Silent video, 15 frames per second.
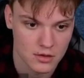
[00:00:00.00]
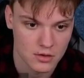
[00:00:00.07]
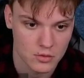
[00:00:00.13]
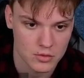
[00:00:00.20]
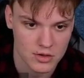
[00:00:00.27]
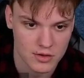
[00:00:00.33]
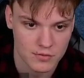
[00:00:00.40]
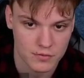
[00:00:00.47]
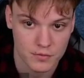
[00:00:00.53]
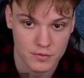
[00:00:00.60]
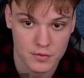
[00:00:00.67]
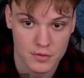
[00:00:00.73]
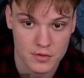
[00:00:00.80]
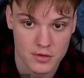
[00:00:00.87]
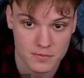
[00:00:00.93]
on
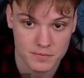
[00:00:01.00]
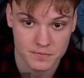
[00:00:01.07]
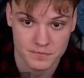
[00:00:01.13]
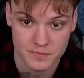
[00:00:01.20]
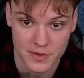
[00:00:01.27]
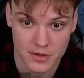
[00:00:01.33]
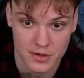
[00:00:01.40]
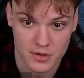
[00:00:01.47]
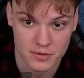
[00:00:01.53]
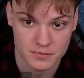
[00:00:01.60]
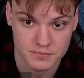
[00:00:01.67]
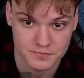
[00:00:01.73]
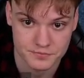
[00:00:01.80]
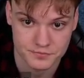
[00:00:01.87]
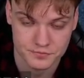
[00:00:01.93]
f4.
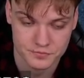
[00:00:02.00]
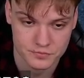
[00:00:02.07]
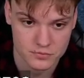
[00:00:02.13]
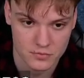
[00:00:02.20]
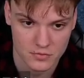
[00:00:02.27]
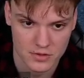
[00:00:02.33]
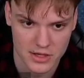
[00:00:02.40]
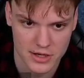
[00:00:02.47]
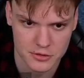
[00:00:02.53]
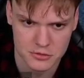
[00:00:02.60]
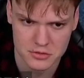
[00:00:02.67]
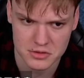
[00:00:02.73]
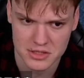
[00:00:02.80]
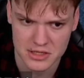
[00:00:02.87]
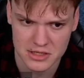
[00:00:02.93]
You
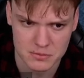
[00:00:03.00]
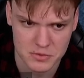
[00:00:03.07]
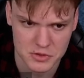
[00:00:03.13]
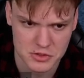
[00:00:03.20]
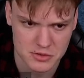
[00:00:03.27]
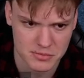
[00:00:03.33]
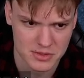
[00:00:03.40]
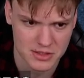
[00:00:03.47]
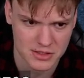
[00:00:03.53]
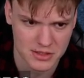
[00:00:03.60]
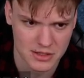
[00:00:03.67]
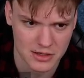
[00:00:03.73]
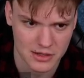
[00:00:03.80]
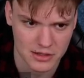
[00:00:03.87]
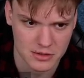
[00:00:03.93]
could take the bishop, but
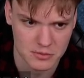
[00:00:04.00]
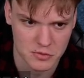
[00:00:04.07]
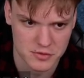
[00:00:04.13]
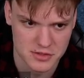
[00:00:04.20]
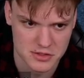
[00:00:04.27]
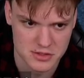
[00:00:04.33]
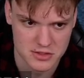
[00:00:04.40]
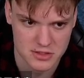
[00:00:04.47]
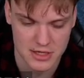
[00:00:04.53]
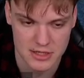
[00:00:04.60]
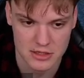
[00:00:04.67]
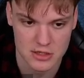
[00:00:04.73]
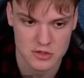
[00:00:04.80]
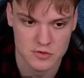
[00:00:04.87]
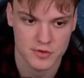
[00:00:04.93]
again, like a move such as knight
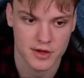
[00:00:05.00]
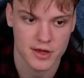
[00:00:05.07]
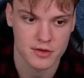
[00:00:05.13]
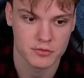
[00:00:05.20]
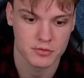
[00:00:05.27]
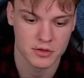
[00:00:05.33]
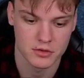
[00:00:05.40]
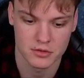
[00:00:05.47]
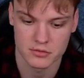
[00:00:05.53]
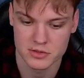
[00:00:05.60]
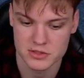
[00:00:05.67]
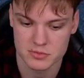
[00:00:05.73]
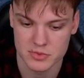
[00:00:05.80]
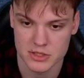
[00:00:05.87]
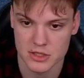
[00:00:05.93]
h5 will
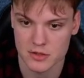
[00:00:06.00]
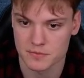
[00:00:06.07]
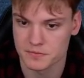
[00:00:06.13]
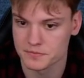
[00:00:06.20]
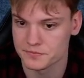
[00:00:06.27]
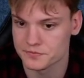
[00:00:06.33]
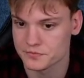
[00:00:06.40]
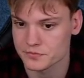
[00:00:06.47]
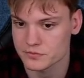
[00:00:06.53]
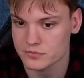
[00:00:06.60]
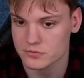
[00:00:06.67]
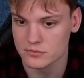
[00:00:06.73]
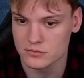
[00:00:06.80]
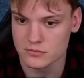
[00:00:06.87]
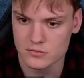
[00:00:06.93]
always be
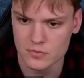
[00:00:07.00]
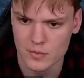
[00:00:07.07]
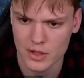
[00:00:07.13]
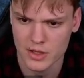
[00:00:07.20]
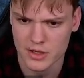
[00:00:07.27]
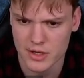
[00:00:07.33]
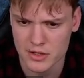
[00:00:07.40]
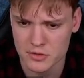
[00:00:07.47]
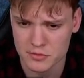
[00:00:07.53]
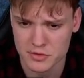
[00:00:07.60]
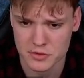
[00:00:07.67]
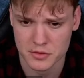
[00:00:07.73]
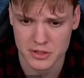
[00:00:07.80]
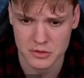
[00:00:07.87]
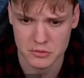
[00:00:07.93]
kind of
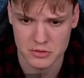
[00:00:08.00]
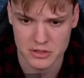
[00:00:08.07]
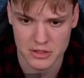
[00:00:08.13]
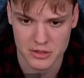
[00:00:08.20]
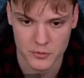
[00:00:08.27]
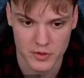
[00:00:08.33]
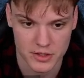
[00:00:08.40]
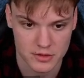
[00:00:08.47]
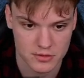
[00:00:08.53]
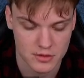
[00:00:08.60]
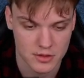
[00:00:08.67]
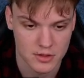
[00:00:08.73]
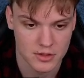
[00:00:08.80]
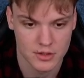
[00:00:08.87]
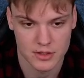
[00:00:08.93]
annoying to deal with.
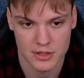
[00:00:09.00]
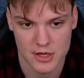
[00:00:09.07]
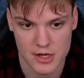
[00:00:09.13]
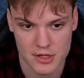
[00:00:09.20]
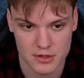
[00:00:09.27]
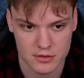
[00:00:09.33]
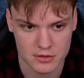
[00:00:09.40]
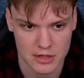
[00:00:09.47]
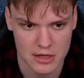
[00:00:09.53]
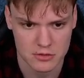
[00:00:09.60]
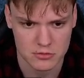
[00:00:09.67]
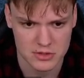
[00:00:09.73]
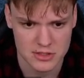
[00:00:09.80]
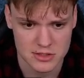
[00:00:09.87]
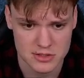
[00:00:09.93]
And yeah,
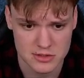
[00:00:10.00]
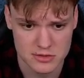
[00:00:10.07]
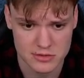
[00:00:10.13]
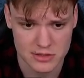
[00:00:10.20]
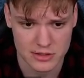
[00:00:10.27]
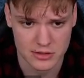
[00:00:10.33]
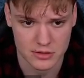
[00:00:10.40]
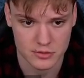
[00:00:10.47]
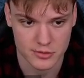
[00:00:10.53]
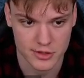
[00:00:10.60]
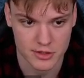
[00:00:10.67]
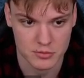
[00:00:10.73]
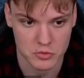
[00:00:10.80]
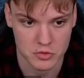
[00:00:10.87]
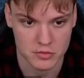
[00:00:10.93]
queen d6 is like a
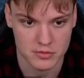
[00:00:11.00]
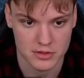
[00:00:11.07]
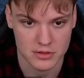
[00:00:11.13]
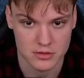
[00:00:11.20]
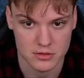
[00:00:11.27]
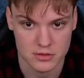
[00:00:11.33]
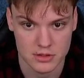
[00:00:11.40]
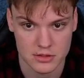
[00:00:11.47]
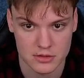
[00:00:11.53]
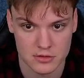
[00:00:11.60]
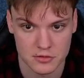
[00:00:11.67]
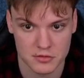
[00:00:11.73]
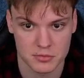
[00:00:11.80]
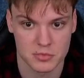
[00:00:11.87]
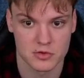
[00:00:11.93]
great move in
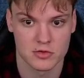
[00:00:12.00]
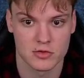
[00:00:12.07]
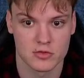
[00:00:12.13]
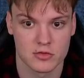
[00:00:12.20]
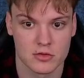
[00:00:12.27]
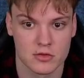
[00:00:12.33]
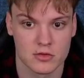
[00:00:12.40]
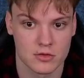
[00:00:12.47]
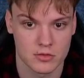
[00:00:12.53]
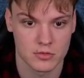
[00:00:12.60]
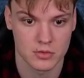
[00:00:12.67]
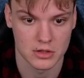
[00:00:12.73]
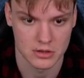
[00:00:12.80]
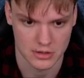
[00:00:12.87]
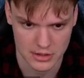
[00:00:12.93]
those positions
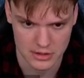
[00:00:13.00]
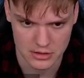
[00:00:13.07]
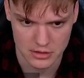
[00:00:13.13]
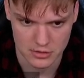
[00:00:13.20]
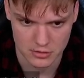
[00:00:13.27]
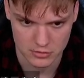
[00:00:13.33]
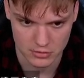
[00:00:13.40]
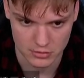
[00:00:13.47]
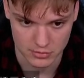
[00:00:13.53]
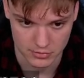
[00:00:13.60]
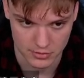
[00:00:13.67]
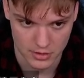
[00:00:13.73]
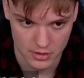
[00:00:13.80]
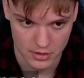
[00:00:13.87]
with ideas of